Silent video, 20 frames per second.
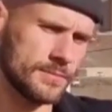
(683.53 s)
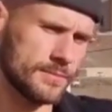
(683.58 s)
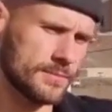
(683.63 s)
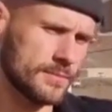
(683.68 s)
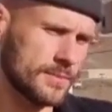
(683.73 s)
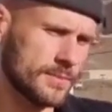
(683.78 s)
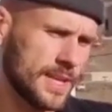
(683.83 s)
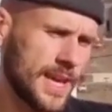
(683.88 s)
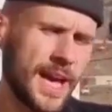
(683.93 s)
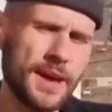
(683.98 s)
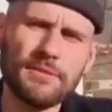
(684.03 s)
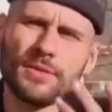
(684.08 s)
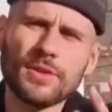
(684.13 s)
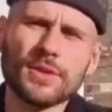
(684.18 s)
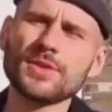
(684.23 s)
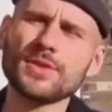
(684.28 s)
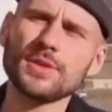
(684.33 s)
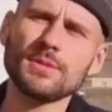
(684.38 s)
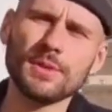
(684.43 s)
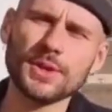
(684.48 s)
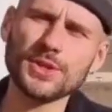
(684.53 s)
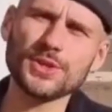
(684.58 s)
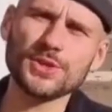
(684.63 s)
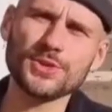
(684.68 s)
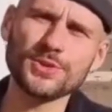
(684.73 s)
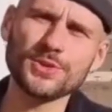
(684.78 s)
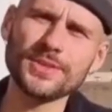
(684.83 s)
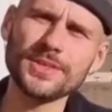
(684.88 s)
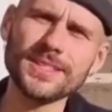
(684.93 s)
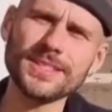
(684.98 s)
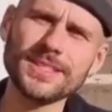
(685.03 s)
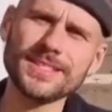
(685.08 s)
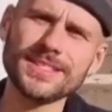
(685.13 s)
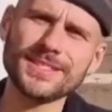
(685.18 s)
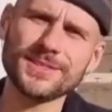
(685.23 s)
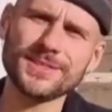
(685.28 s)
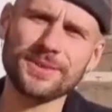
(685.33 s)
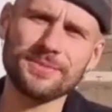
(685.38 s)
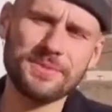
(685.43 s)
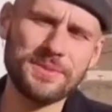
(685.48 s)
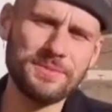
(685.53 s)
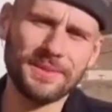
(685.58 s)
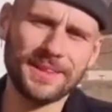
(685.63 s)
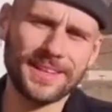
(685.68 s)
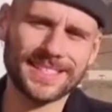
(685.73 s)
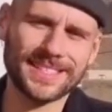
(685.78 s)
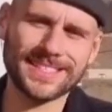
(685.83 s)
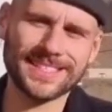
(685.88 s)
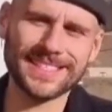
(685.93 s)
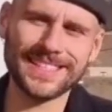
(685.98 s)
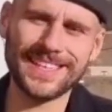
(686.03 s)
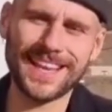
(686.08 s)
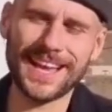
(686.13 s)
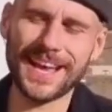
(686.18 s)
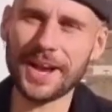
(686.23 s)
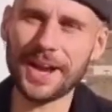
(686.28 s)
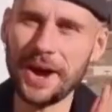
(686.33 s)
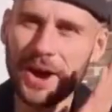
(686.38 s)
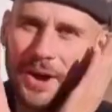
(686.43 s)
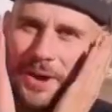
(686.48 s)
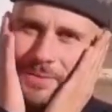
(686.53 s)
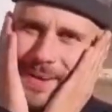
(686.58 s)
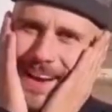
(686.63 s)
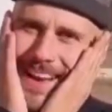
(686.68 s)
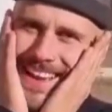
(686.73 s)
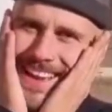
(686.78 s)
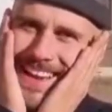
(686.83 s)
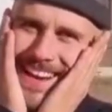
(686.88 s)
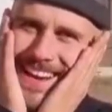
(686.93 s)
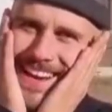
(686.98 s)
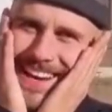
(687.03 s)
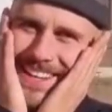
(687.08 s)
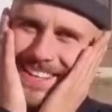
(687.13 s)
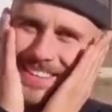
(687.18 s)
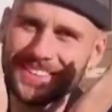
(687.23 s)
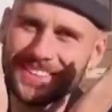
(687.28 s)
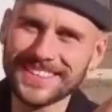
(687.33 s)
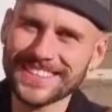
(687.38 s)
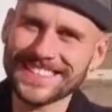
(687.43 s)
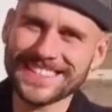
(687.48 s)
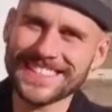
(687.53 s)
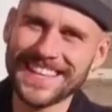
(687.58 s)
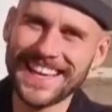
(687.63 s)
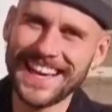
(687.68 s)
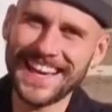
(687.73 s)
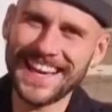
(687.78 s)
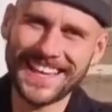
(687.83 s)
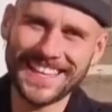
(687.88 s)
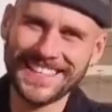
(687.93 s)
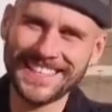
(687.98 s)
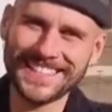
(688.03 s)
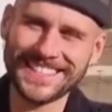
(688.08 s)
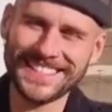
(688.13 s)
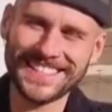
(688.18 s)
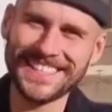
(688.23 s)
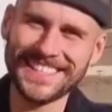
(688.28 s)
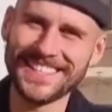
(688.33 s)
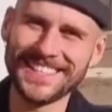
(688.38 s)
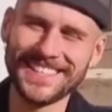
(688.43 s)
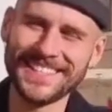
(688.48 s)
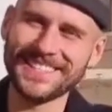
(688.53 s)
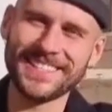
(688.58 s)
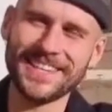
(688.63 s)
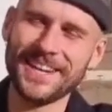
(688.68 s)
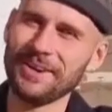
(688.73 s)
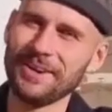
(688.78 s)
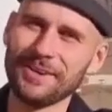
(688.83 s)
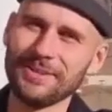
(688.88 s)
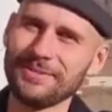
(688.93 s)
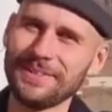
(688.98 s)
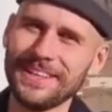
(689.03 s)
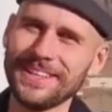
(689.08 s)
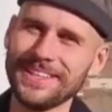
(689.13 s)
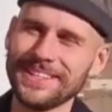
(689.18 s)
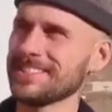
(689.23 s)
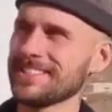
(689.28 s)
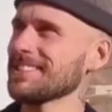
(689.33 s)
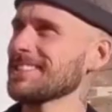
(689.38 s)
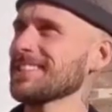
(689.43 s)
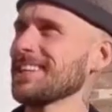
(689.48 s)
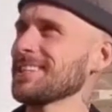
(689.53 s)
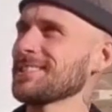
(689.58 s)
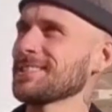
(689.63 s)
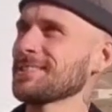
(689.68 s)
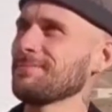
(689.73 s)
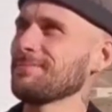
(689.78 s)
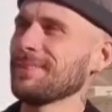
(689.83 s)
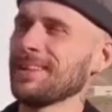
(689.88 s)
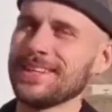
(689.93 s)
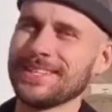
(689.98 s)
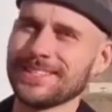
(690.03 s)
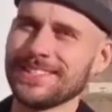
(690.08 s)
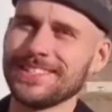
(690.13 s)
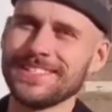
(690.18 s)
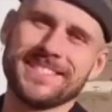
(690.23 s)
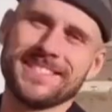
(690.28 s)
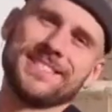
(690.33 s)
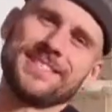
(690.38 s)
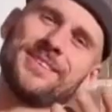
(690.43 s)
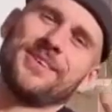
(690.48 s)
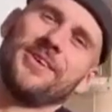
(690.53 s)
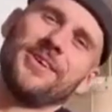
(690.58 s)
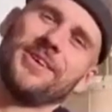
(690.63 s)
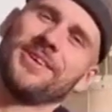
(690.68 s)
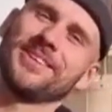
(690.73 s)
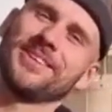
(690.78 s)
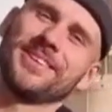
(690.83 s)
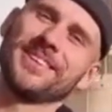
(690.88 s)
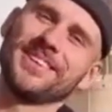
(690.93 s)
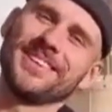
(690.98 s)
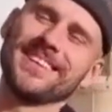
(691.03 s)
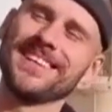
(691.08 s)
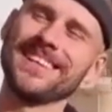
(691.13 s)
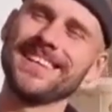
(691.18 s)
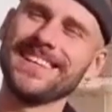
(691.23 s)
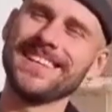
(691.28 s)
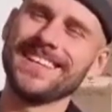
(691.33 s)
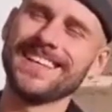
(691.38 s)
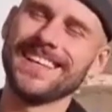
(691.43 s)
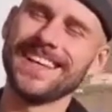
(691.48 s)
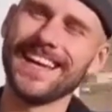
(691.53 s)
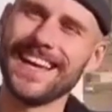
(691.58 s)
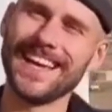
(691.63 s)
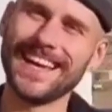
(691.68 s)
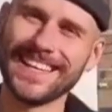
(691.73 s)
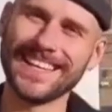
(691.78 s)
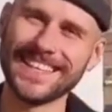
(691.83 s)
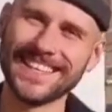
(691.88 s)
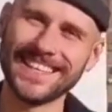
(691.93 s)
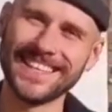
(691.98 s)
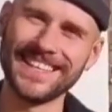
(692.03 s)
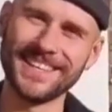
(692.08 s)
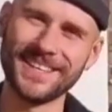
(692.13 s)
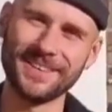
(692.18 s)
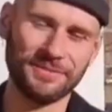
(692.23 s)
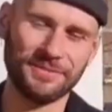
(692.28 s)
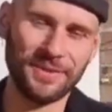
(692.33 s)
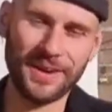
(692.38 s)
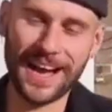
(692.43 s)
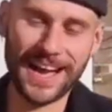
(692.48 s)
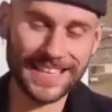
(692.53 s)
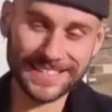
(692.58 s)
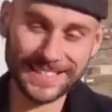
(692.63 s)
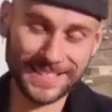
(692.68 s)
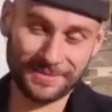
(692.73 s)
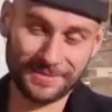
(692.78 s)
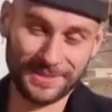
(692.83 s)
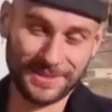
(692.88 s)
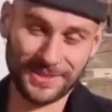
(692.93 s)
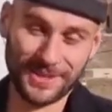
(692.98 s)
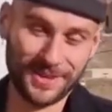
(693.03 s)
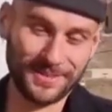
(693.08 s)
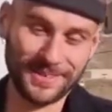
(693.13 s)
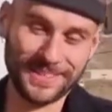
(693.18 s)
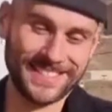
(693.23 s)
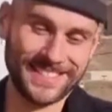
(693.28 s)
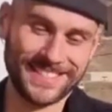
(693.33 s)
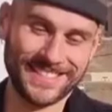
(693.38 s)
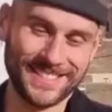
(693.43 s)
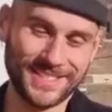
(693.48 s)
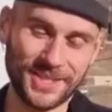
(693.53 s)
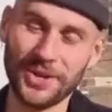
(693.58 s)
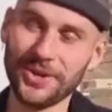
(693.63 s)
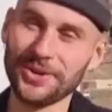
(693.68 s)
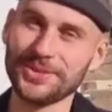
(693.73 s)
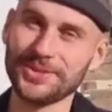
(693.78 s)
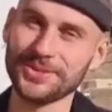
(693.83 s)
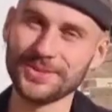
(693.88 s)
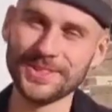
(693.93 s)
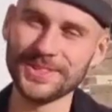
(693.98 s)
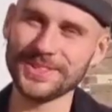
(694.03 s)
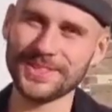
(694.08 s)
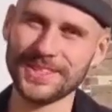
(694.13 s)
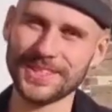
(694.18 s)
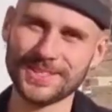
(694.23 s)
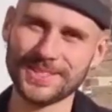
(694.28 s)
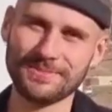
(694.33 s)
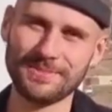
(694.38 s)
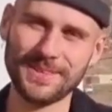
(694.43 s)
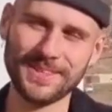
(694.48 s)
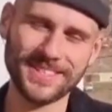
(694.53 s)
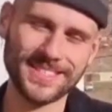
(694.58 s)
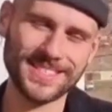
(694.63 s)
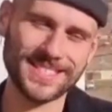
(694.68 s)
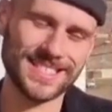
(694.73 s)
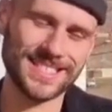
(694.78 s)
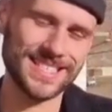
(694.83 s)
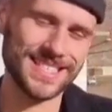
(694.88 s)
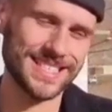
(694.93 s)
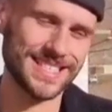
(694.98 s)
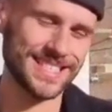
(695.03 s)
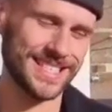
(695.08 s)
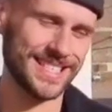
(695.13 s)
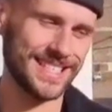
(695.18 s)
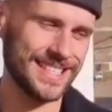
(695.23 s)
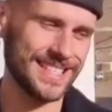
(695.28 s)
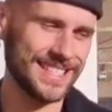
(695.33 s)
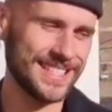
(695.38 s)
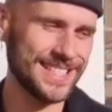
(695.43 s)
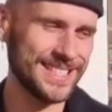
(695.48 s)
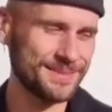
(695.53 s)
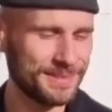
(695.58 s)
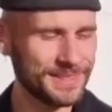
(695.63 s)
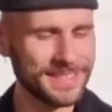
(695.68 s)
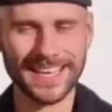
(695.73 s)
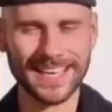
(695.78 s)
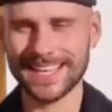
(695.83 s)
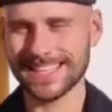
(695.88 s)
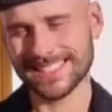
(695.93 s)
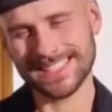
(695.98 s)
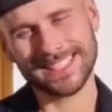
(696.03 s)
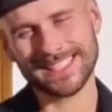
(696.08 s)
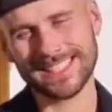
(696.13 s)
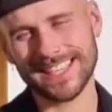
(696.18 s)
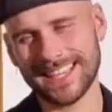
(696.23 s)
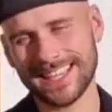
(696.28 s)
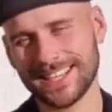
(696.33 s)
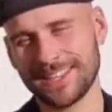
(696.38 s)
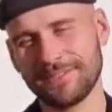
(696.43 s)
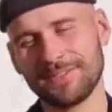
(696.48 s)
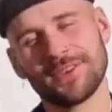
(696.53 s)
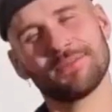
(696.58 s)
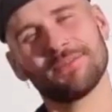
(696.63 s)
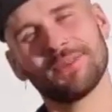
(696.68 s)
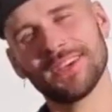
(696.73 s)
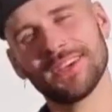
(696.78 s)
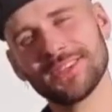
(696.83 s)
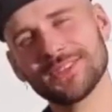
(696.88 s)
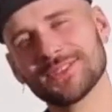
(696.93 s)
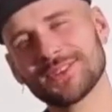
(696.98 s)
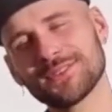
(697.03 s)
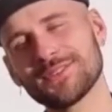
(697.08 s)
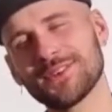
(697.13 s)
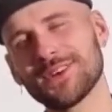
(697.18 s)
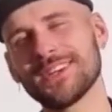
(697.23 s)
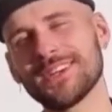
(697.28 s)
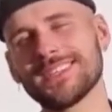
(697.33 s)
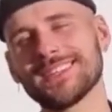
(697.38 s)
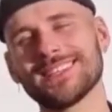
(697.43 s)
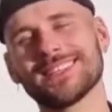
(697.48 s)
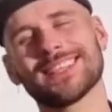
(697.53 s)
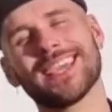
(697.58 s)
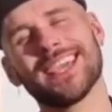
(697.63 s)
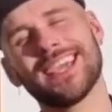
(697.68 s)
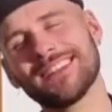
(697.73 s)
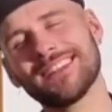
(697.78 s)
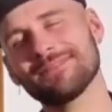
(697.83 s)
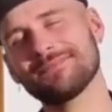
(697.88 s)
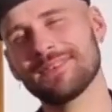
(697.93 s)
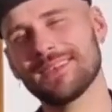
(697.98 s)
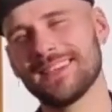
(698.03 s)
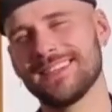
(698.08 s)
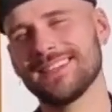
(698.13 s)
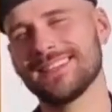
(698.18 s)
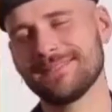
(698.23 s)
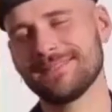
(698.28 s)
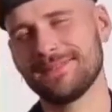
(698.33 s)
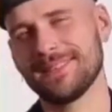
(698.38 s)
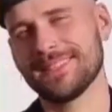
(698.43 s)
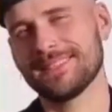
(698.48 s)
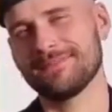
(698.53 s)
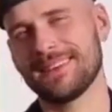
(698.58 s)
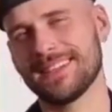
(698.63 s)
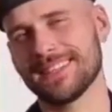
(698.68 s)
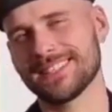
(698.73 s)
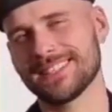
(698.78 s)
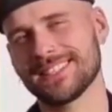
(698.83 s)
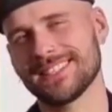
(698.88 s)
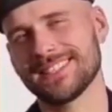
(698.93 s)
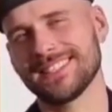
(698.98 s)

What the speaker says: they have not so much tourists, so people are still like, oh my god, look at this guy, he's here, he's in our village, it's such a pleasure, it's an honor. And for us, it was always so cool to experience this. But yeah, as I said, if you're more introvert, it can be a little bit much.